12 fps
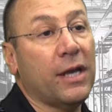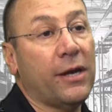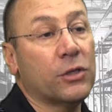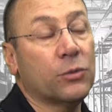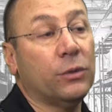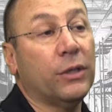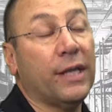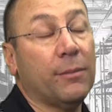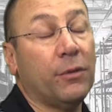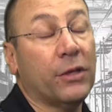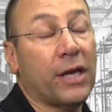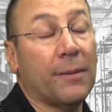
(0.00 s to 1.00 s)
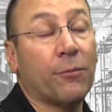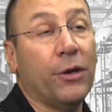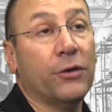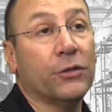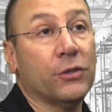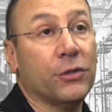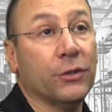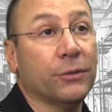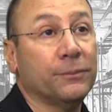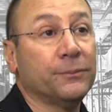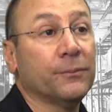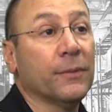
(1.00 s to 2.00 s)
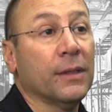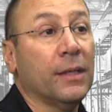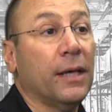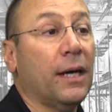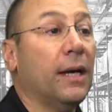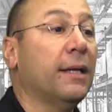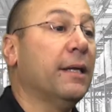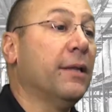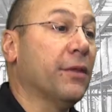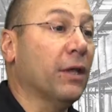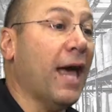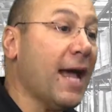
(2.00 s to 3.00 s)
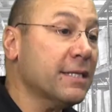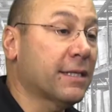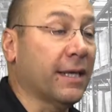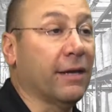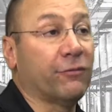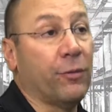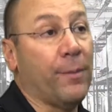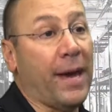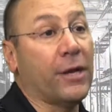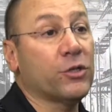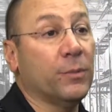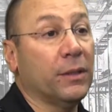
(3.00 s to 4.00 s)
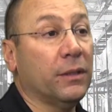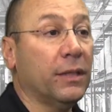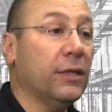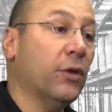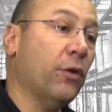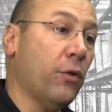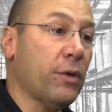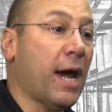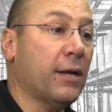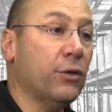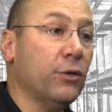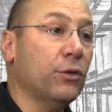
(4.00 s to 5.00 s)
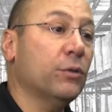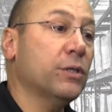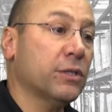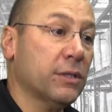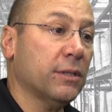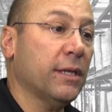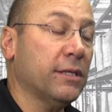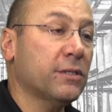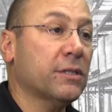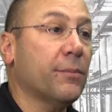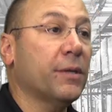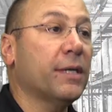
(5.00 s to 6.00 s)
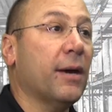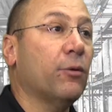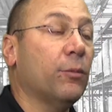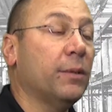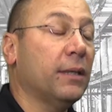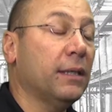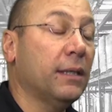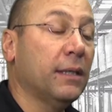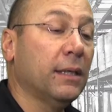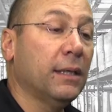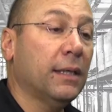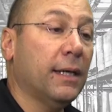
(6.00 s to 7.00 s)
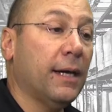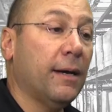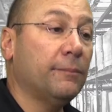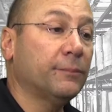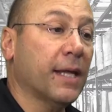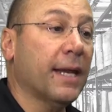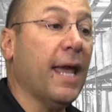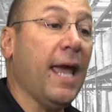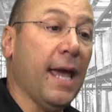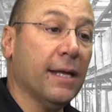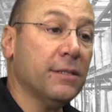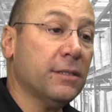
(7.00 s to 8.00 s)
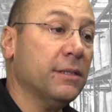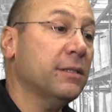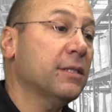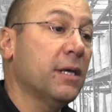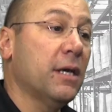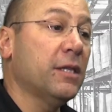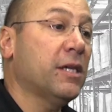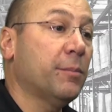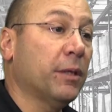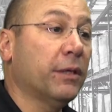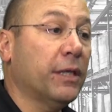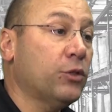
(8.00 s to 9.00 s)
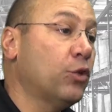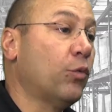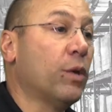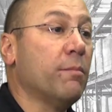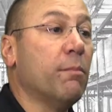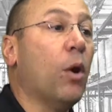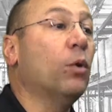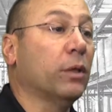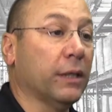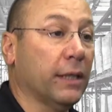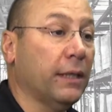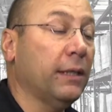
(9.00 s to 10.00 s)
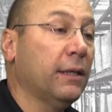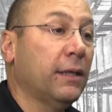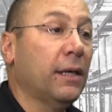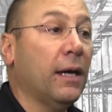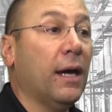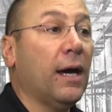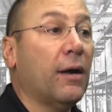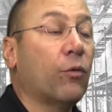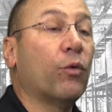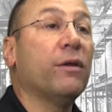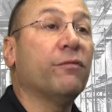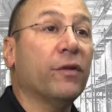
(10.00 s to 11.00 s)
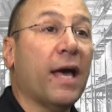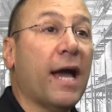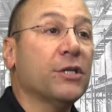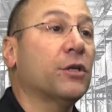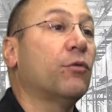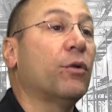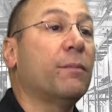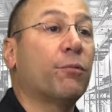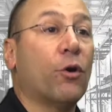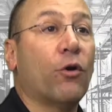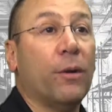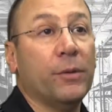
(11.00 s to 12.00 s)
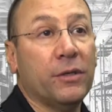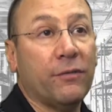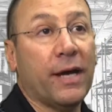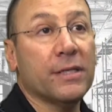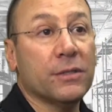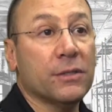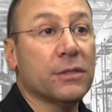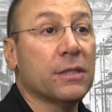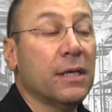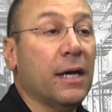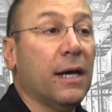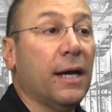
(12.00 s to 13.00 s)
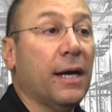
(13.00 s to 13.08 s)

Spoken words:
scanners will enable the operator to do. The last thing from manageability, although not new, is something that will be enhanced, is the ability to remotely reflash and reprogram your devices